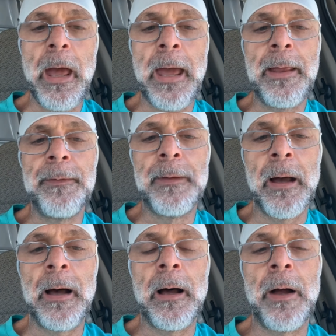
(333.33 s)
and
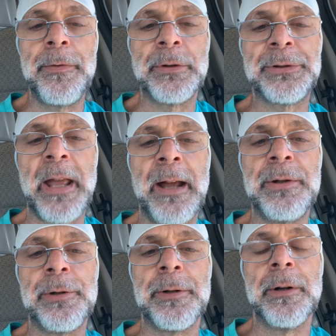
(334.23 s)

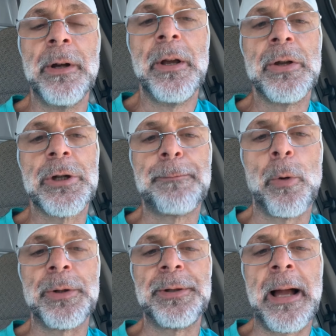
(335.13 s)
understand your
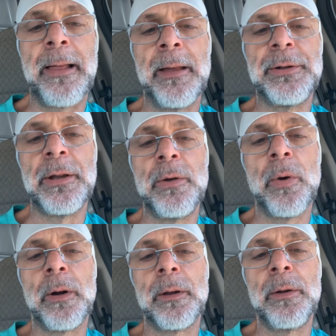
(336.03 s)
sports knowledge and
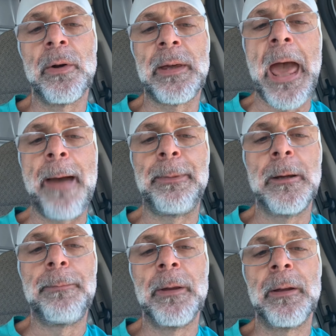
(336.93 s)
your
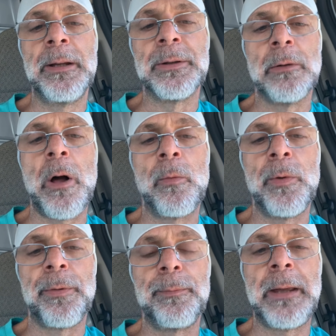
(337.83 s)
capping abilities, along
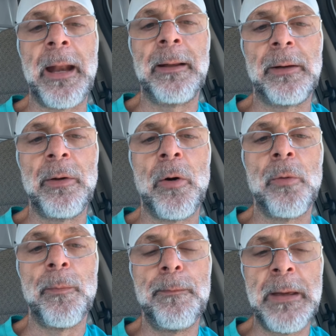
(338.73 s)
with getting to
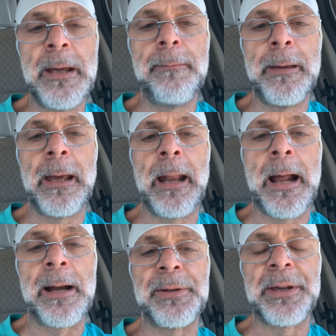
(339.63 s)
know me being an
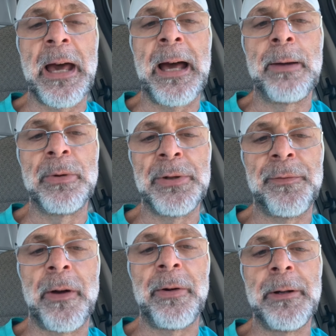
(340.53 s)
honest guy, which is
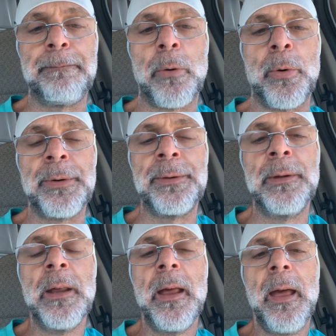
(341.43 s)
very important.
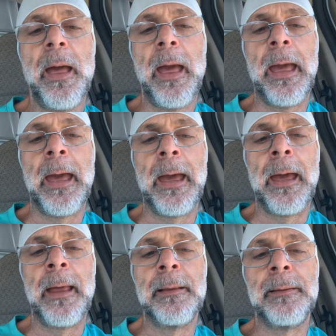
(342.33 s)

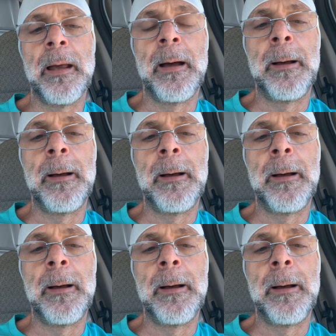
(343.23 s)
And